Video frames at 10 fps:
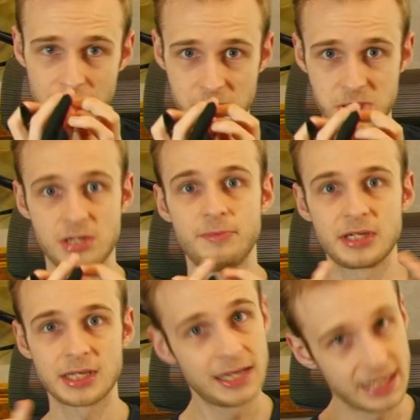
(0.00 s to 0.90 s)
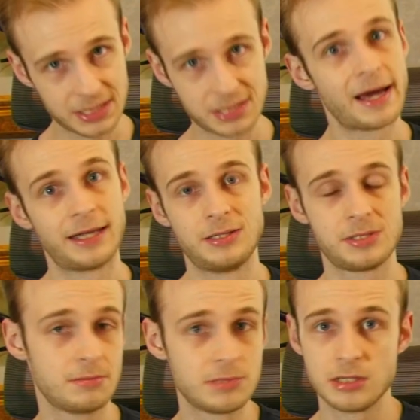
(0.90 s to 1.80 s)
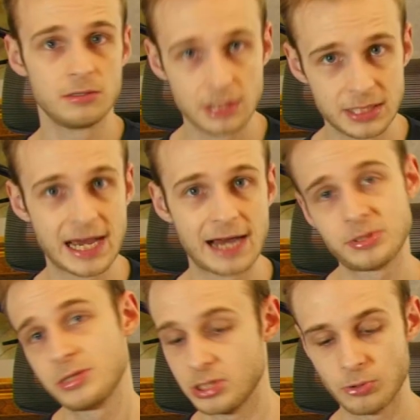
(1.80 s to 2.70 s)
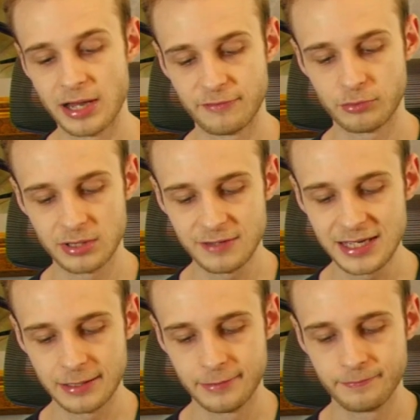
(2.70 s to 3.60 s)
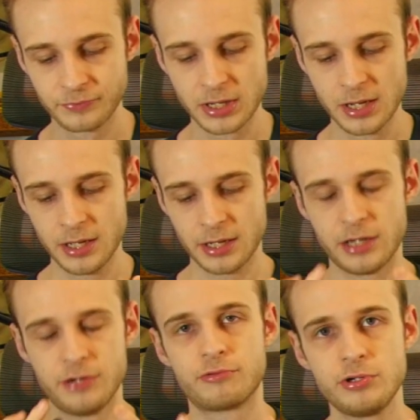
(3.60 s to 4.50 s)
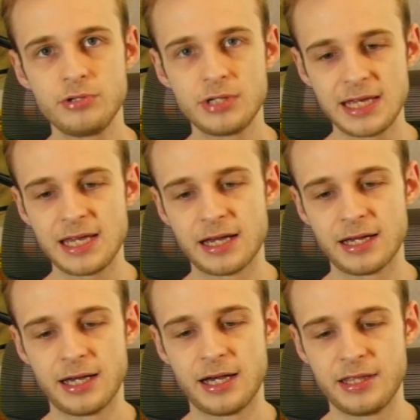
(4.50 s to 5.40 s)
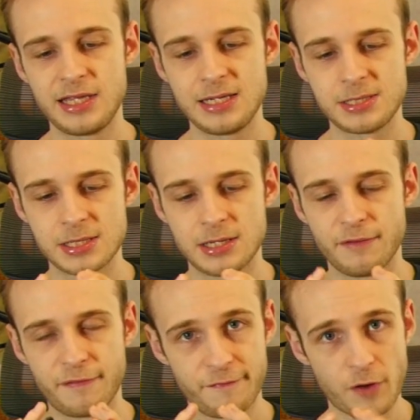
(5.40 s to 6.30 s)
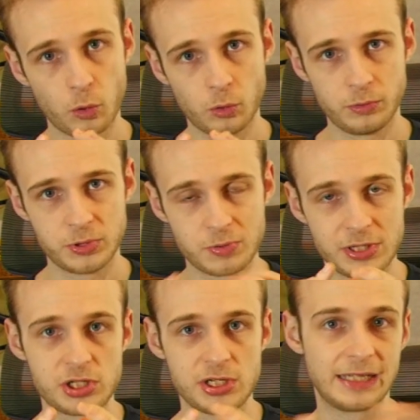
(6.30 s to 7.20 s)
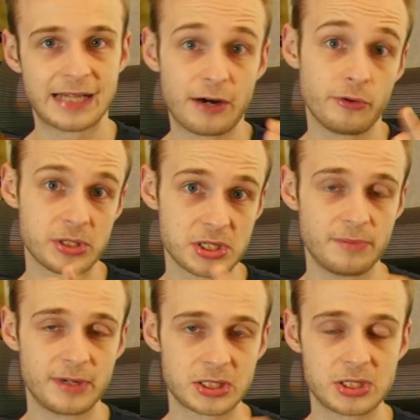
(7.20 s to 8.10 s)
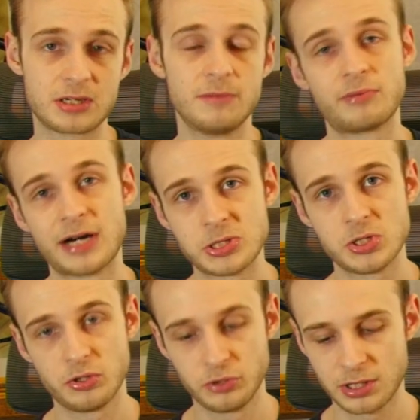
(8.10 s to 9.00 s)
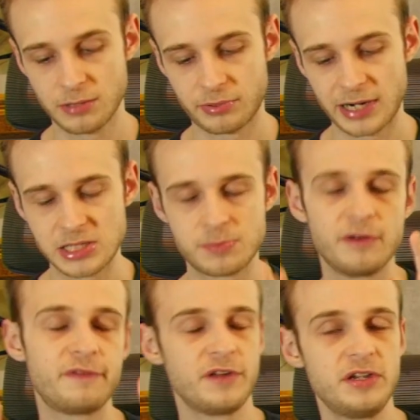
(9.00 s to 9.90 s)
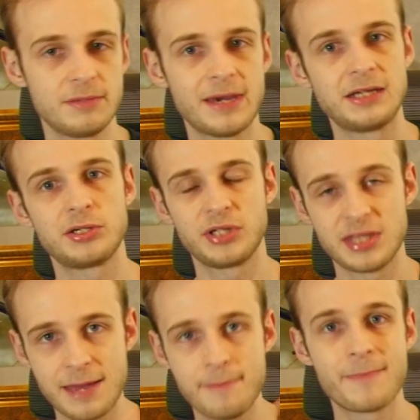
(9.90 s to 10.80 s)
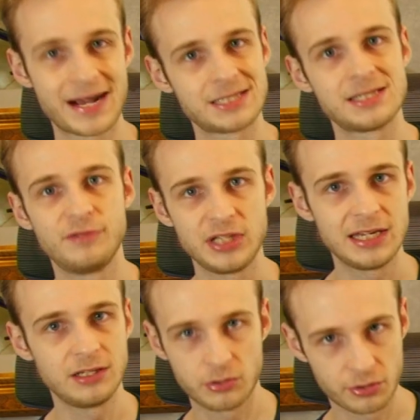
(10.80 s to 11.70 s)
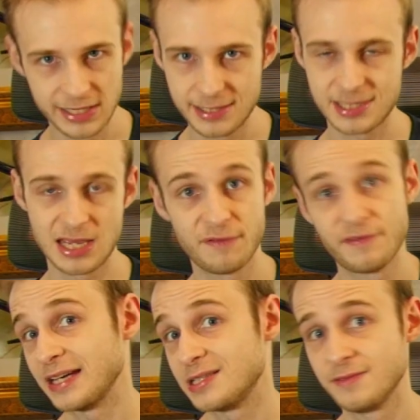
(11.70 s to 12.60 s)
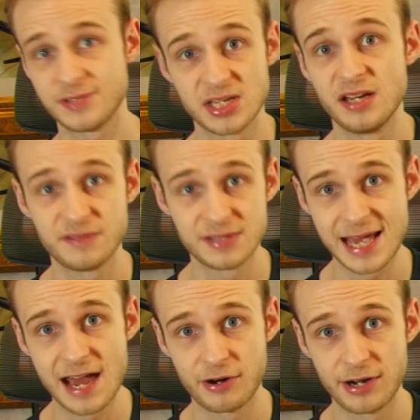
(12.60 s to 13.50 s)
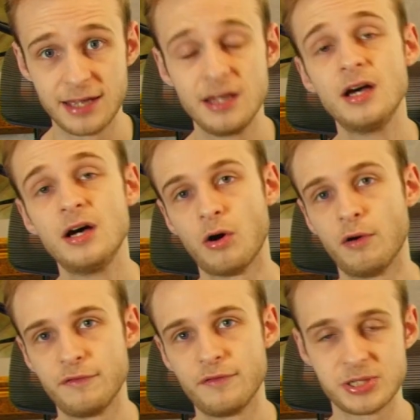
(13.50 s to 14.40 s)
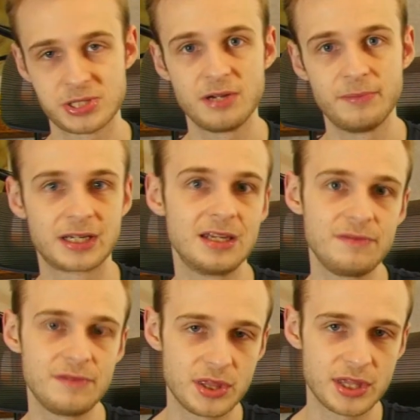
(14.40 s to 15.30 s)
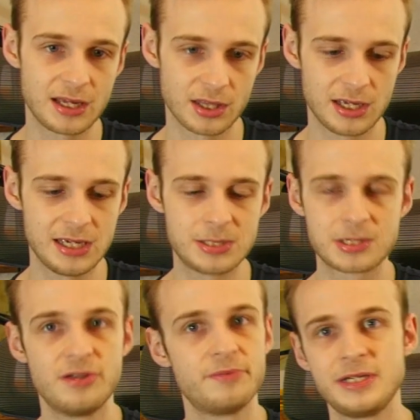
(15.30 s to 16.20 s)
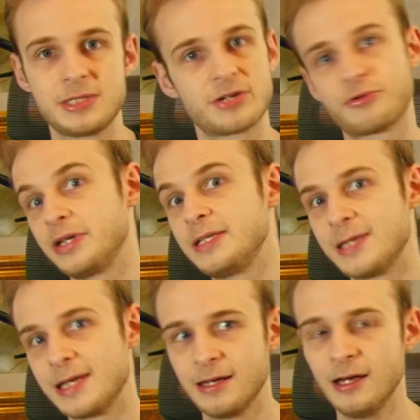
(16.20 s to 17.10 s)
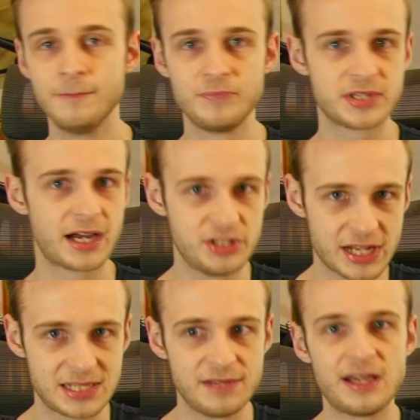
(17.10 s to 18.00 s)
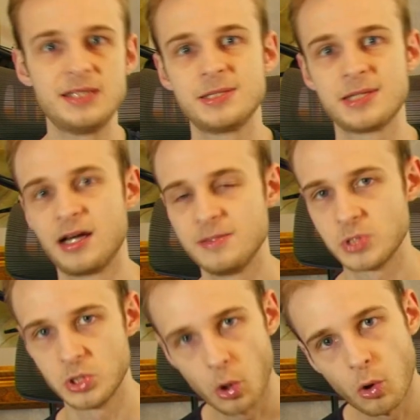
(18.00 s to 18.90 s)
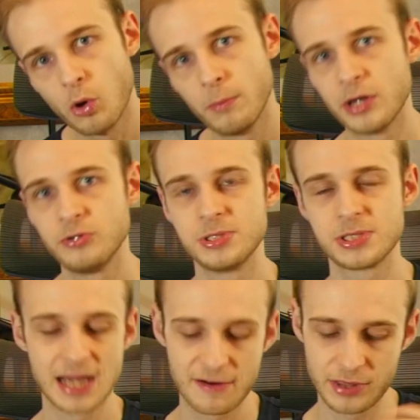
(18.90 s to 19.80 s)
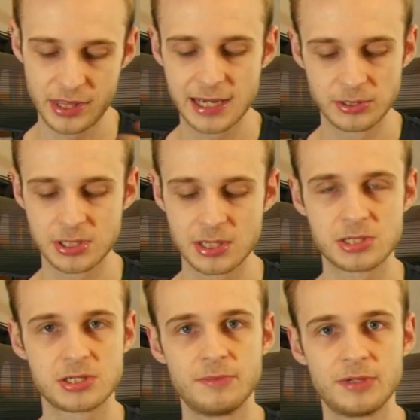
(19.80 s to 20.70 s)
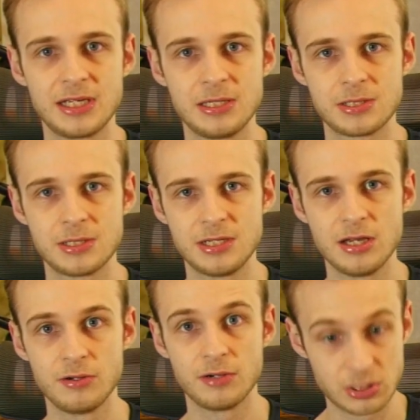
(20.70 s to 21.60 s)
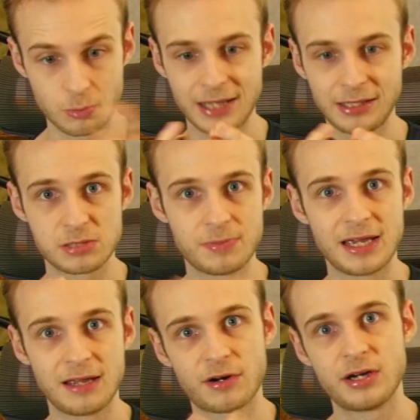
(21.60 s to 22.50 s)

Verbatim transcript: the stomach expands to adapt to whatever we've eaten. And rugae are these folds which allow the stomach to compress and uncompress, but fundamentally they massively increase the effective surface area of the stomach. And if you think that it's going to be secreting digestive enzymes and hormones and everything else that the stomach needs to do, as well as being very